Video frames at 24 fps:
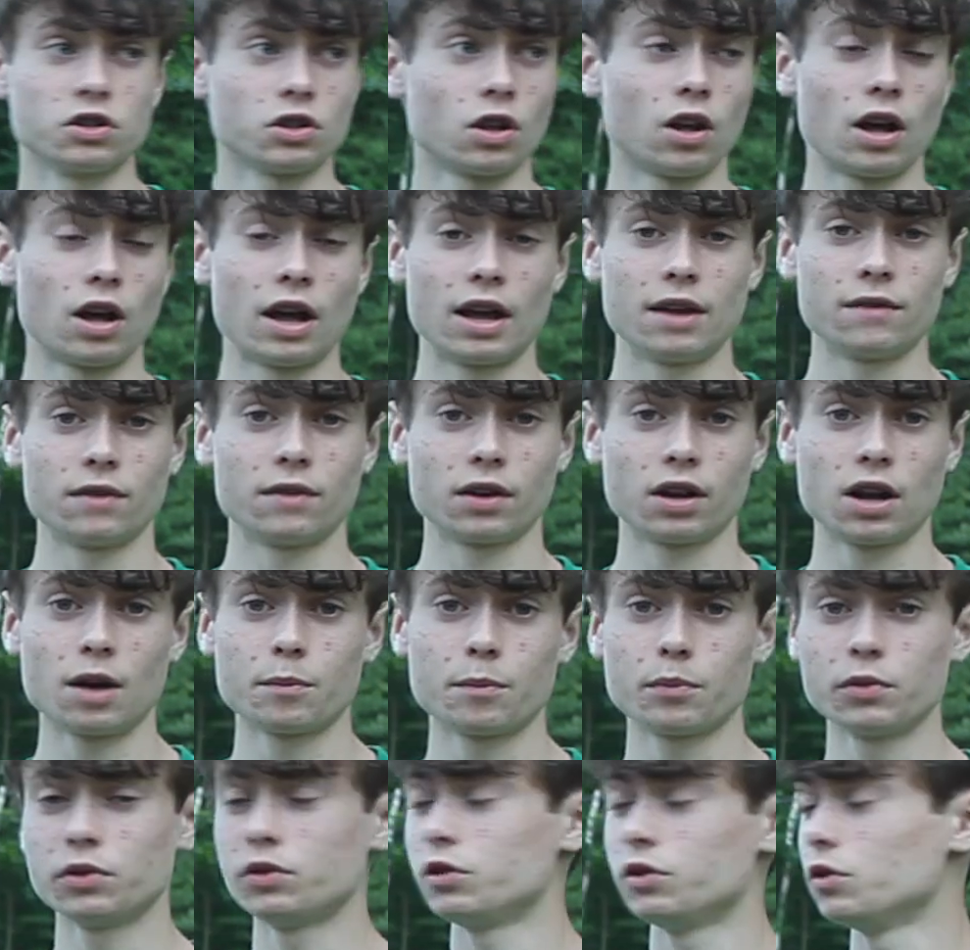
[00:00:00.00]
I have a
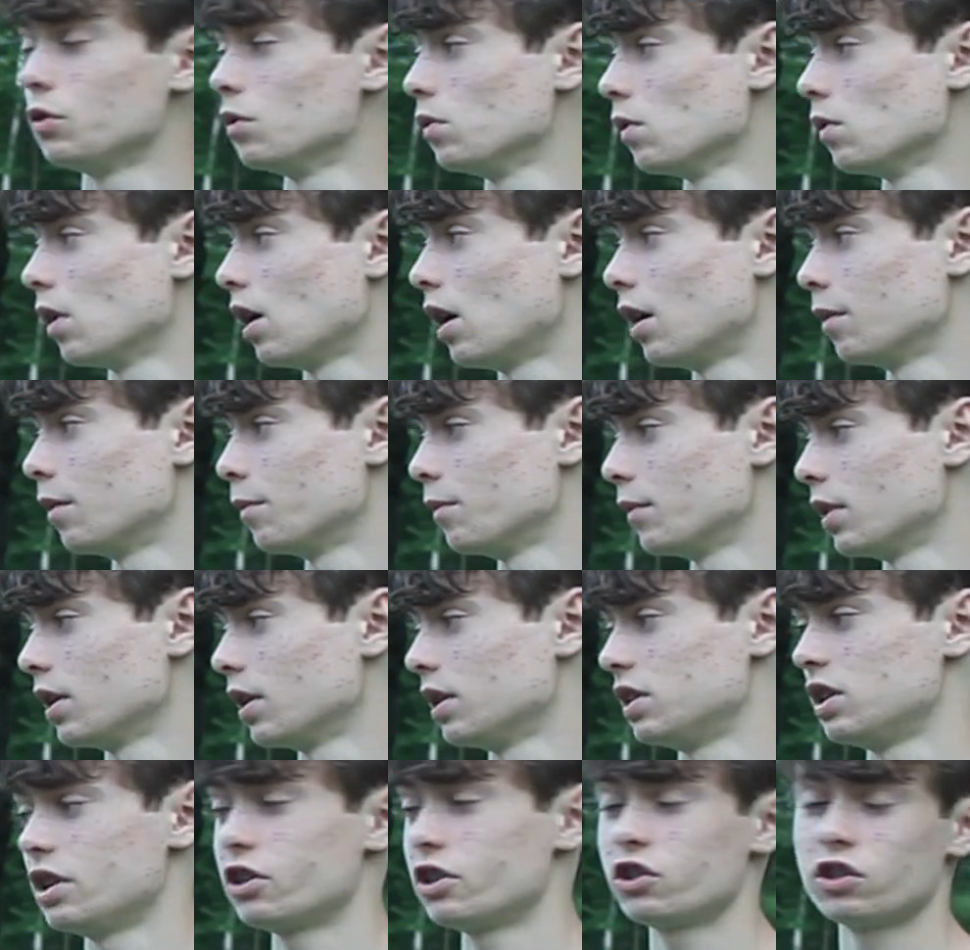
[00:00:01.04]
couple new um,
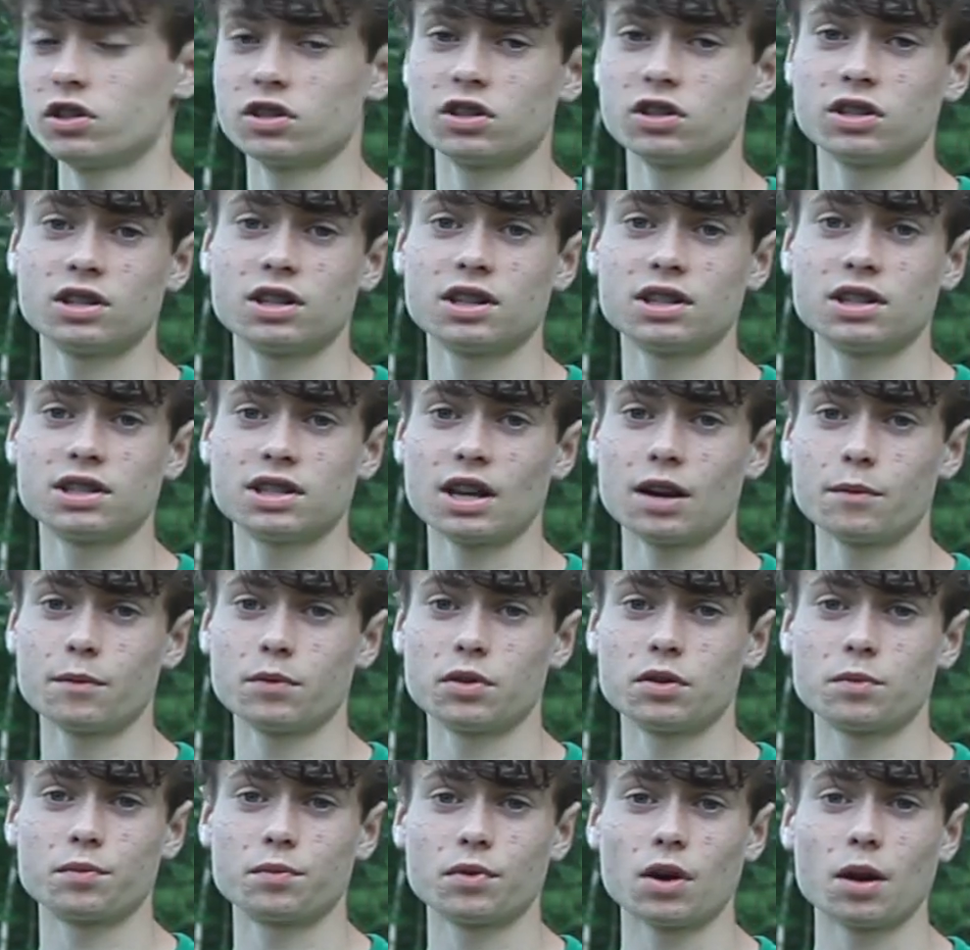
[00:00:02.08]
additions to the setup.
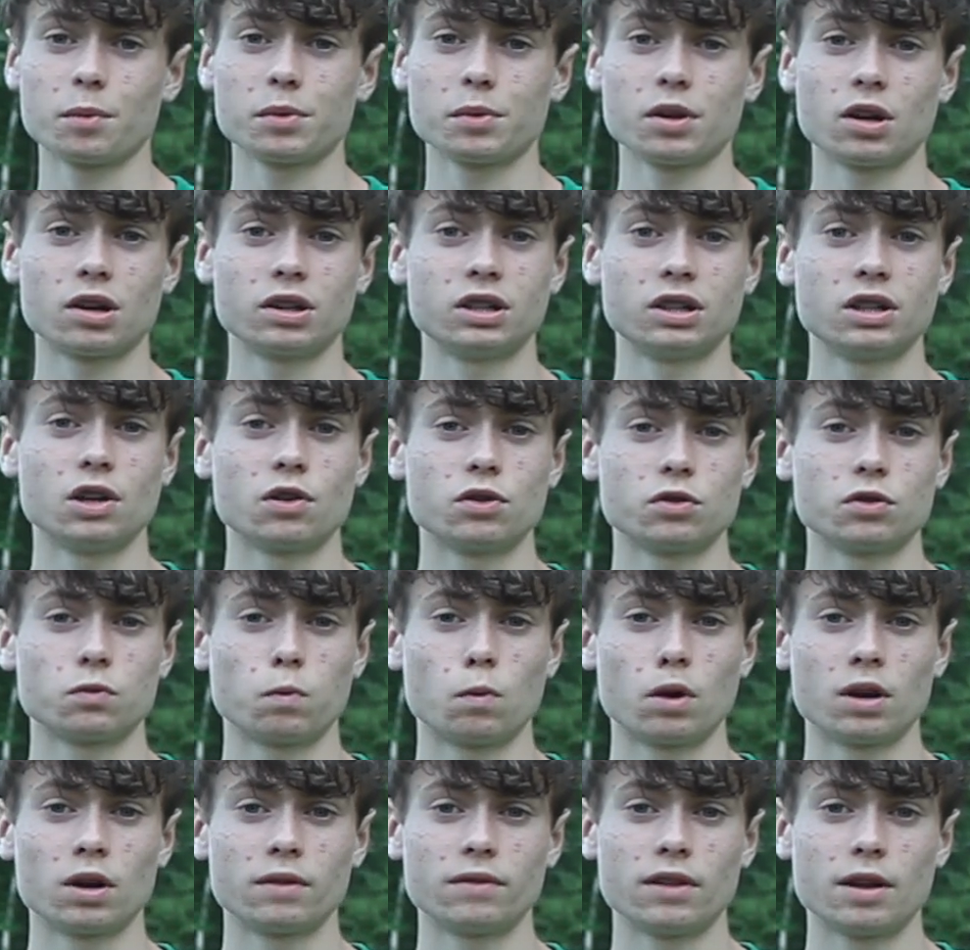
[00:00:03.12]
You've probably already noticed
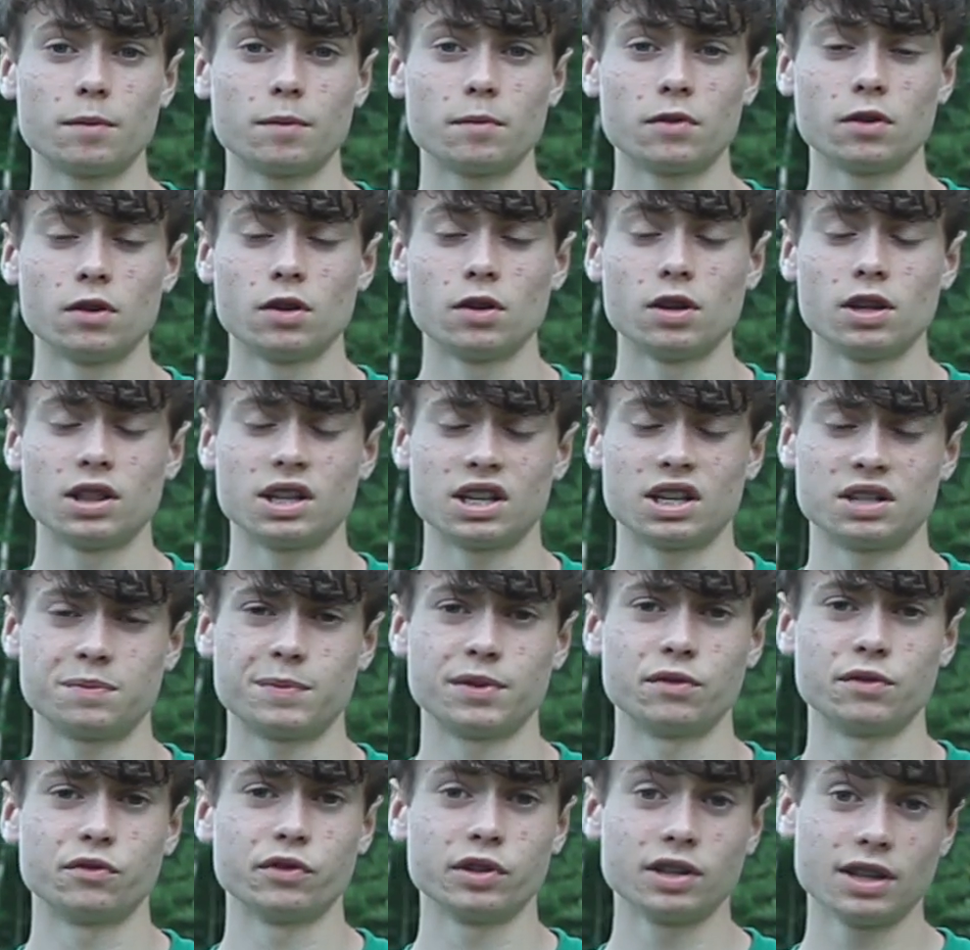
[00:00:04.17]
one of them. That's
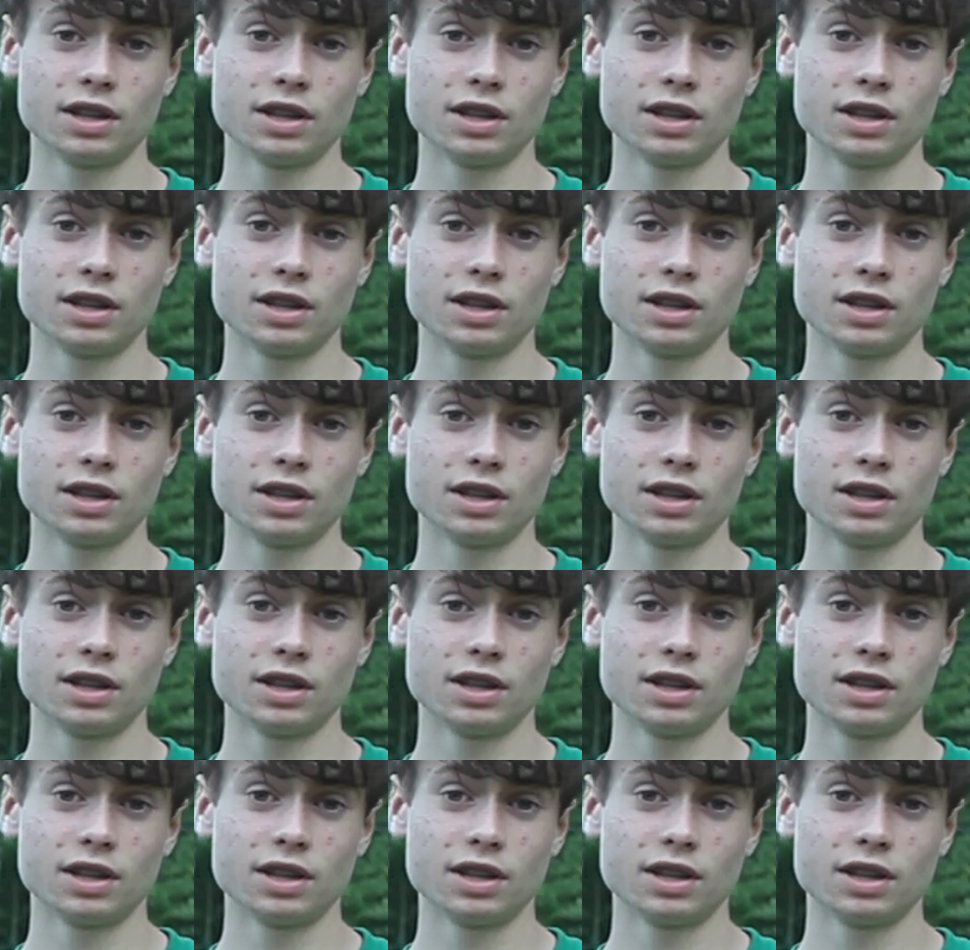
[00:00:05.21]
been really